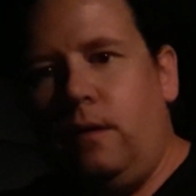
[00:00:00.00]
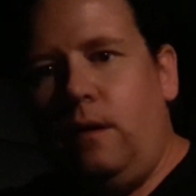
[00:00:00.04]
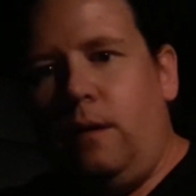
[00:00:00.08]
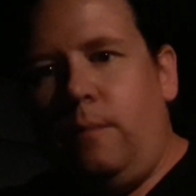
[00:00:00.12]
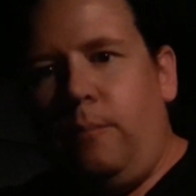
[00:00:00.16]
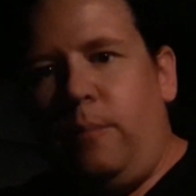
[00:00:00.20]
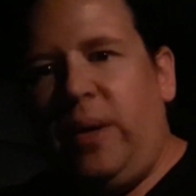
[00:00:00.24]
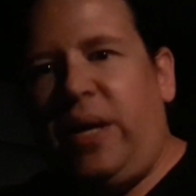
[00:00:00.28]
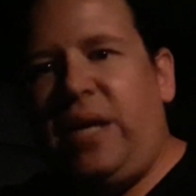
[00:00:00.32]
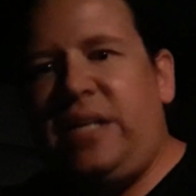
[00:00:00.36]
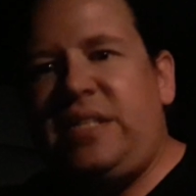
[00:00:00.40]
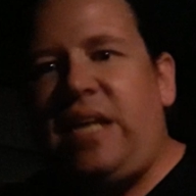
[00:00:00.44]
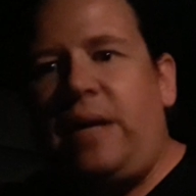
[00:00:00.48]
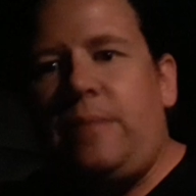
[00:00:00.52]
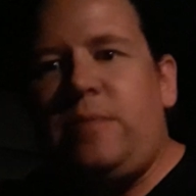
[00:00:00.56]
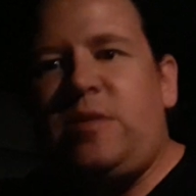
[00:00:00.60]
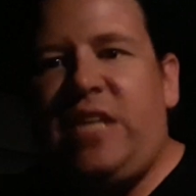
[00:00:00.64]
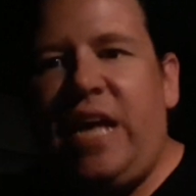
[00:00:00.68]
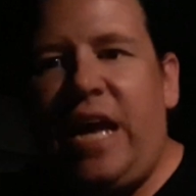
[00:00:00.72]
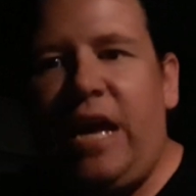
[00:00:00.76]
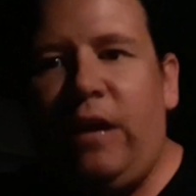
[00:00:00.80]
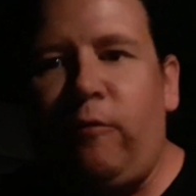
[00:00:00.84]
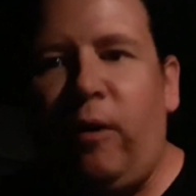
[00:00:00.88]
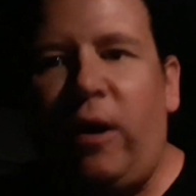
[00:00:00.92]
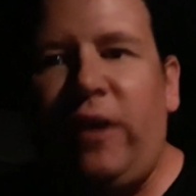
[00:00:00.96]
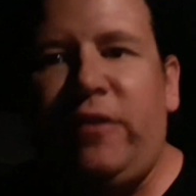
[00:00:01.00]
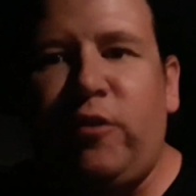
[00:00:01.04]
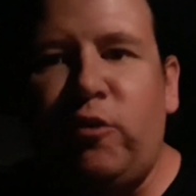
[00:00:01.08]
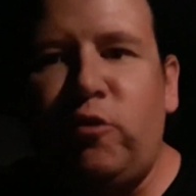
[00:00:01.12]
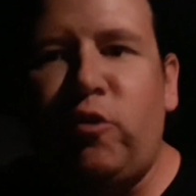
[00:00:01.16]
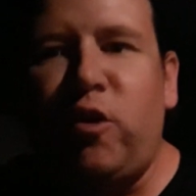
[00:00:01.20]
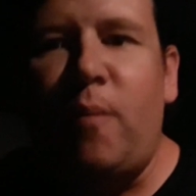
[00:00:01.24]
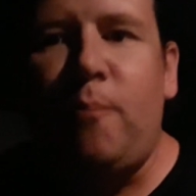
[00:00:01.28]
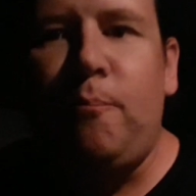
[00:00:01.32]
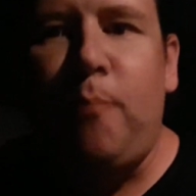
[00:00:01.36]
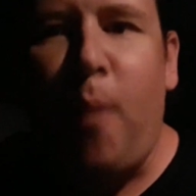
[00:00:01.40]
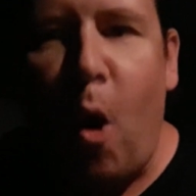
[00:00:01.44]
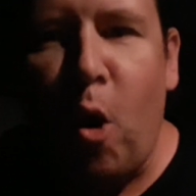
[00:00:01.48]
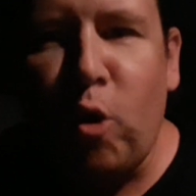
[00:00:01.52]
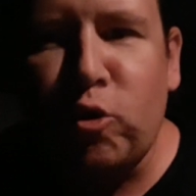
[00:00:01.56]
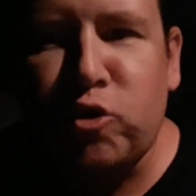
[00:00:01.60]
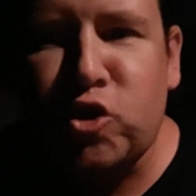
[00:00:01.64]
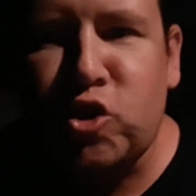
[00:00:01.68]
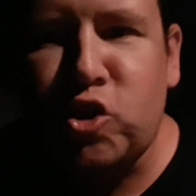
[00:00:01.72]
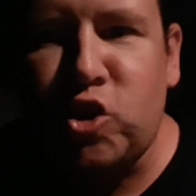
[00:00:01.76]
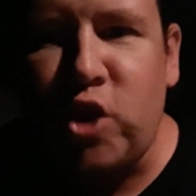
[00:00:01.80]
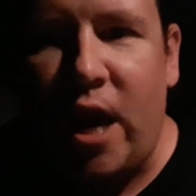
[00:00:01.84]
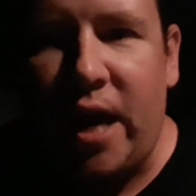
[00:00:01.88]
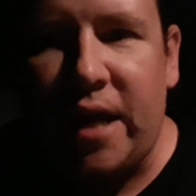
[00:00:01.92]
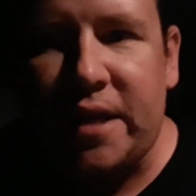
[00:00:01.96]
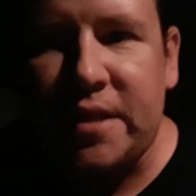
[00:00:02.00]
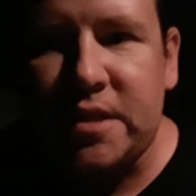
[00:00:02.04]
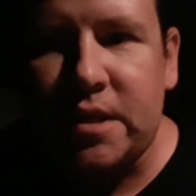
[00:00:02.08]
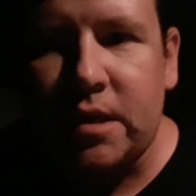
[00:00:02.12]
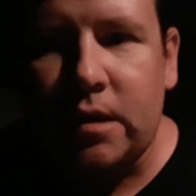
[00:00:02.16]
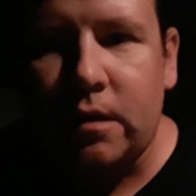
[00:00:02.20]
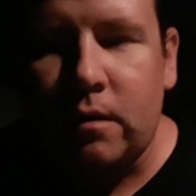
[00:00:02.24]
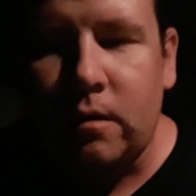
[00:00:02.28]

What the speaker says: Because I'm seeing right through their bullshit.